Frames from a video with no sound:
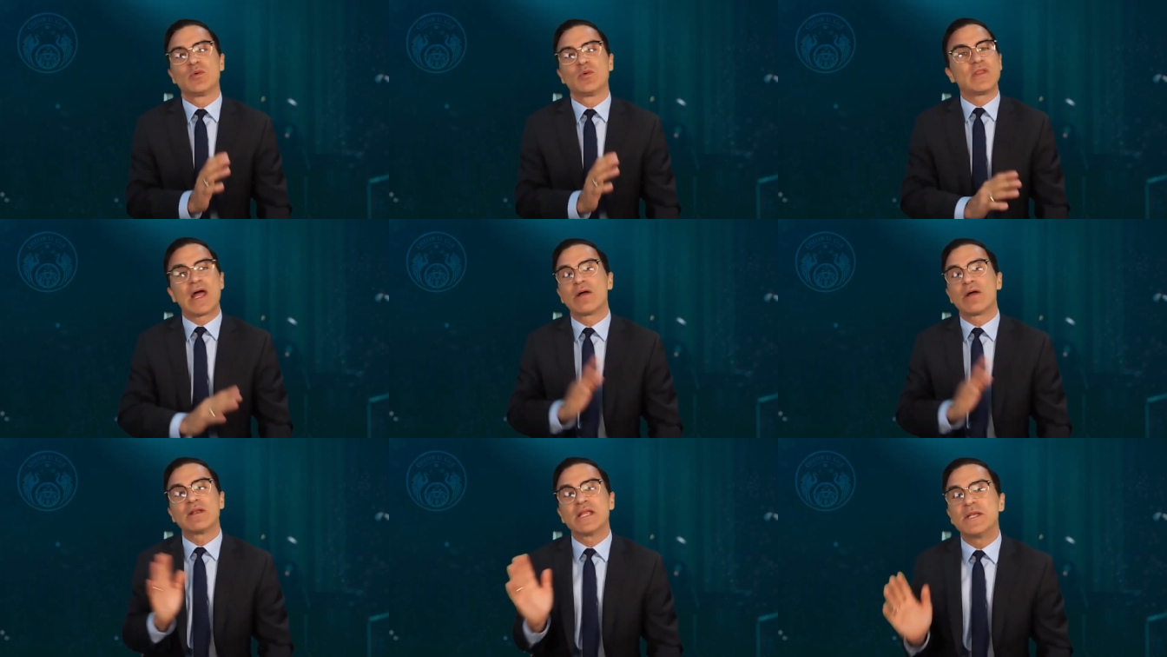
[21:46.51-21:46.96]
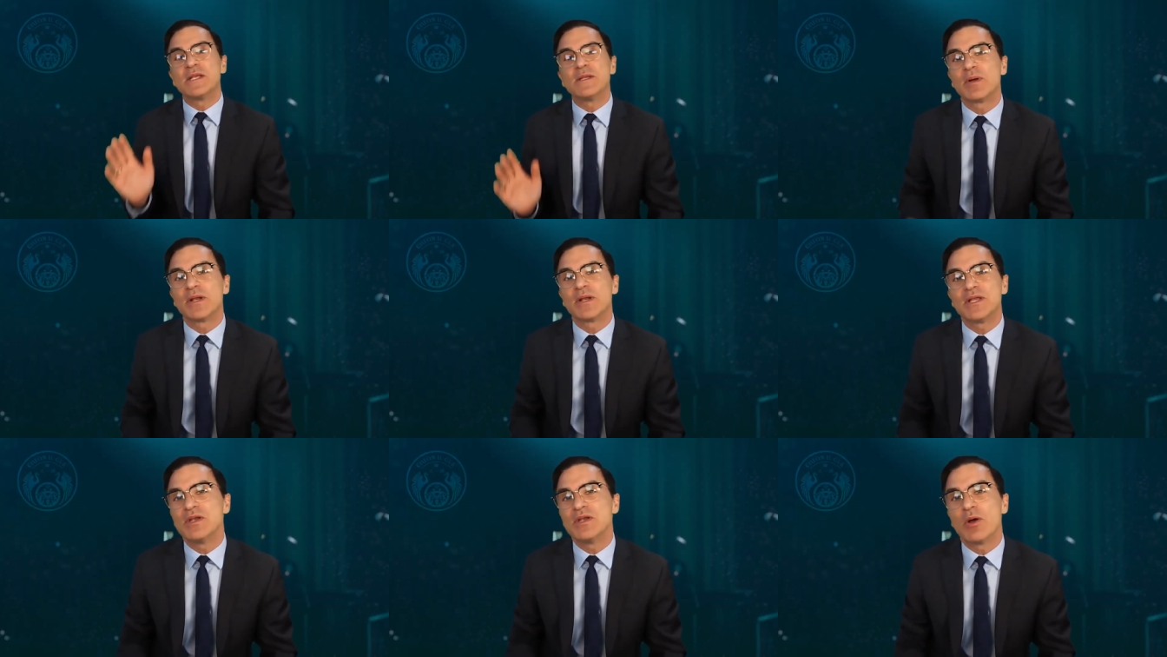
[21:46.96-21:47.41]
without
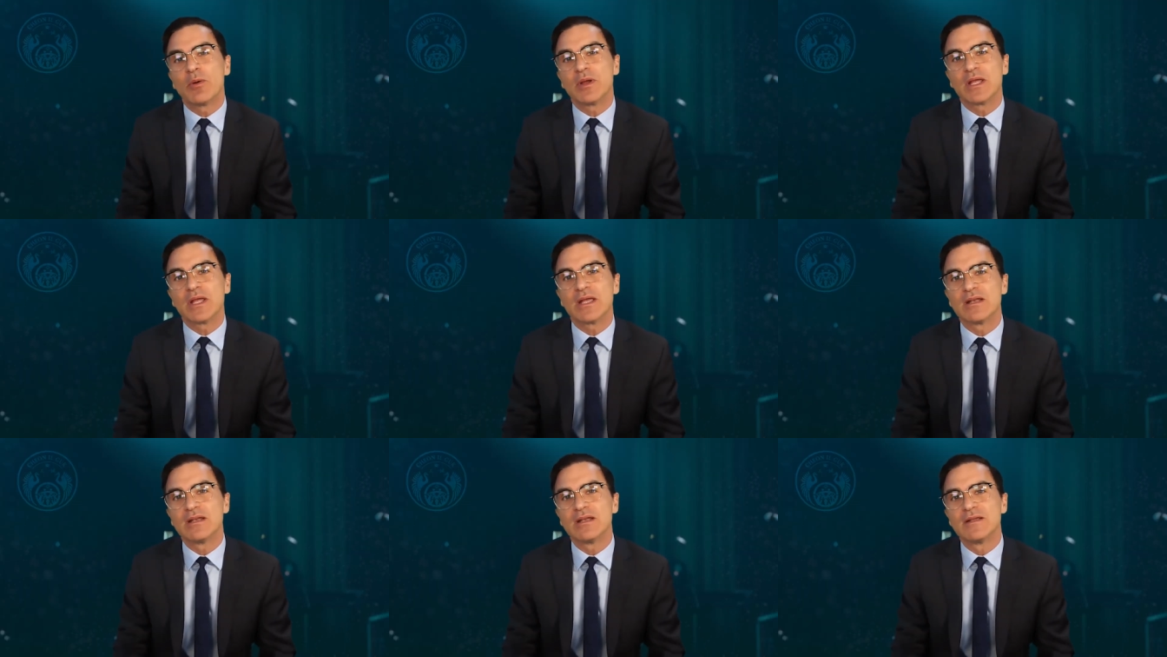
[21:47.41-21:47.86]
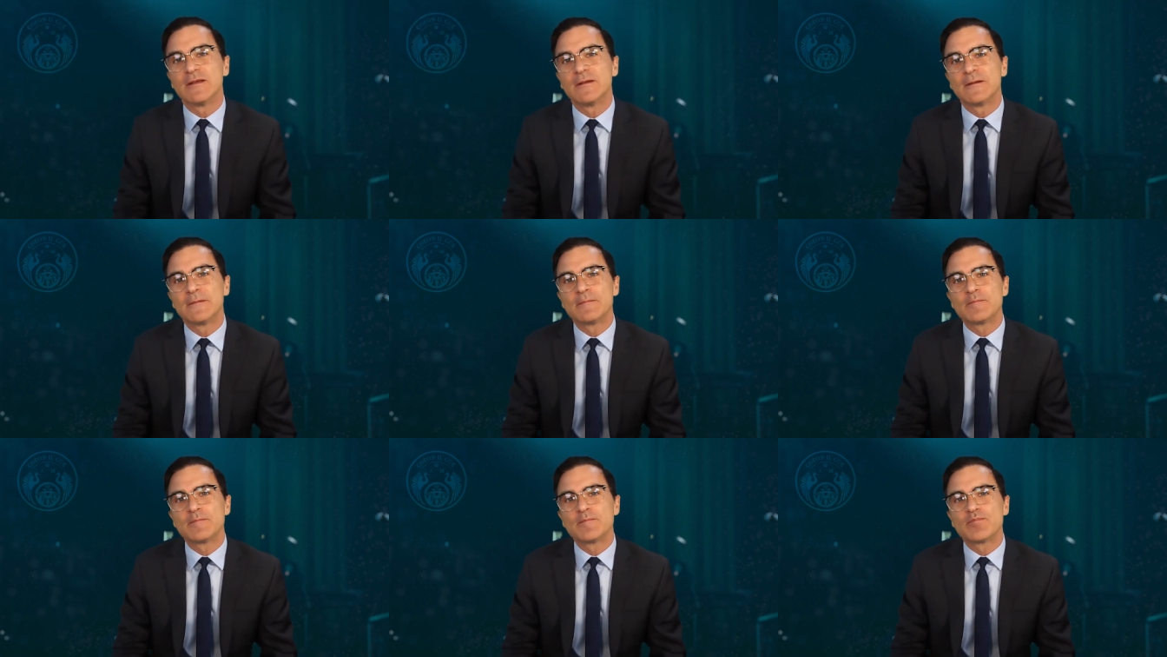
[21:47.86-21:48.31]
anybody knowing it.
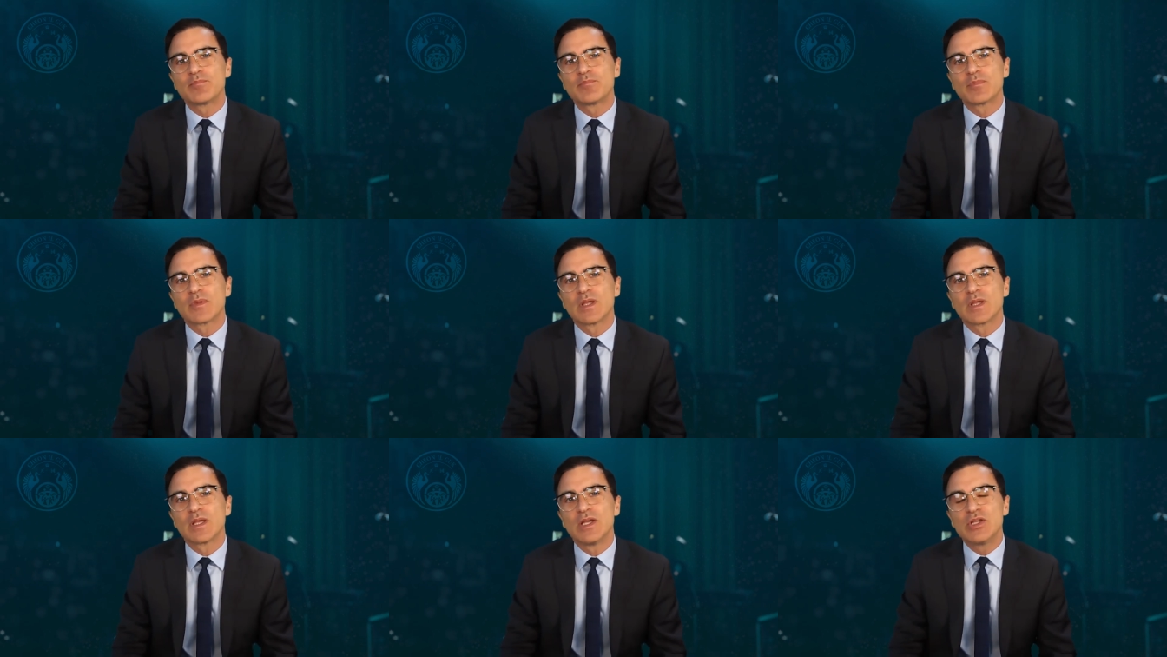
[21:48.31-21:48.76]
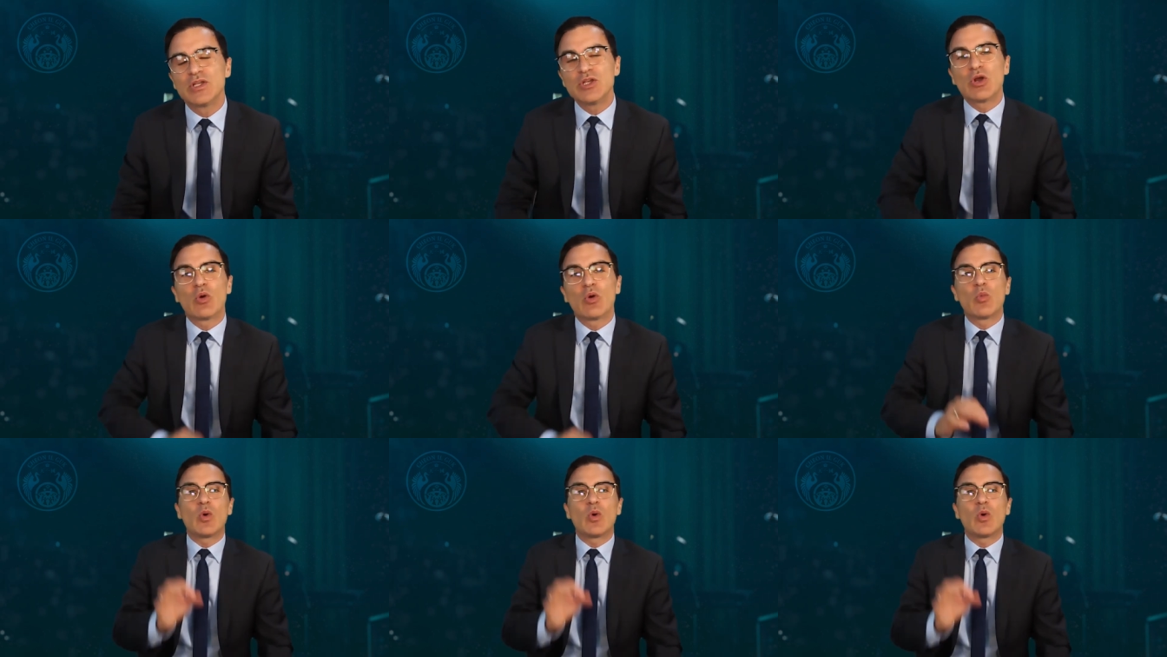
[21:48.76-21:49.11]
You know,